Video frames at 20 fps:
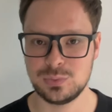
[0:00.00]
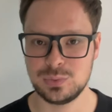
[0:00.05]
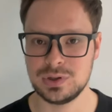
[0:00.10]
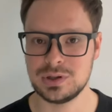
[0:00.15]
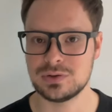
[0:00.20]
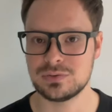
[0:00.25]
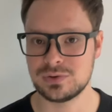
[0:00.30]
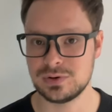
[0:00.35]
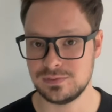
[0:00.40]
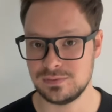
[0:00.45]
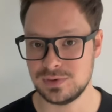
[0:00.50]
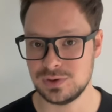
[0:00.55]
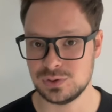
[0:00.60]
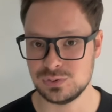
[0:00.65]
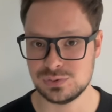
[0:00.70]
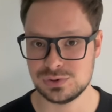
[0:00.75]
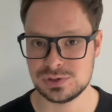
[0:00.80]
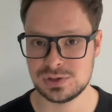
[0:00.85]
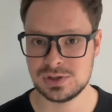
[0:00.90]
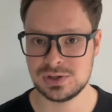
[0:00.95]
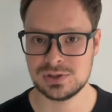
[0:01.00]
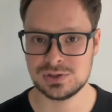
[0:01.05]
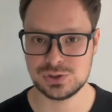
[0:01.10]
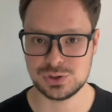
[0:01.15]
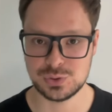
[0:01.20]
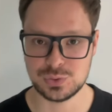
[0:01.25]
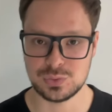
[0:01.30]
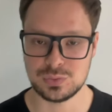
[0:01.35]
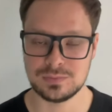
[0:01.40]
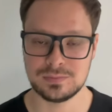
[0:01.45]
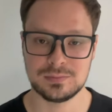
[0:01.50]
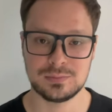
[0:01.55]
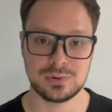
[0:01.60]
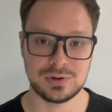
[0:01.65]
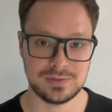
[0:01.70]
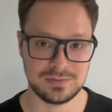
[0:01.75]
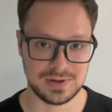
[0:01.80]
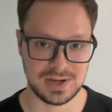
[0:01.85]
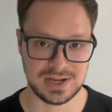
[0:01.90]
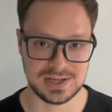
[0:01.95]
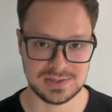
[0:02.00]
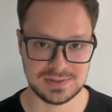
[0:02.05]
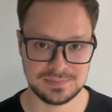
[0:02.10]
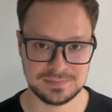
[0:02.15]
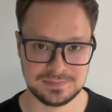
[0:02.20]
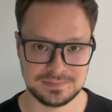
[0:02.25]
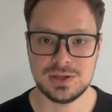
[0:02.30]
will refuse to provide.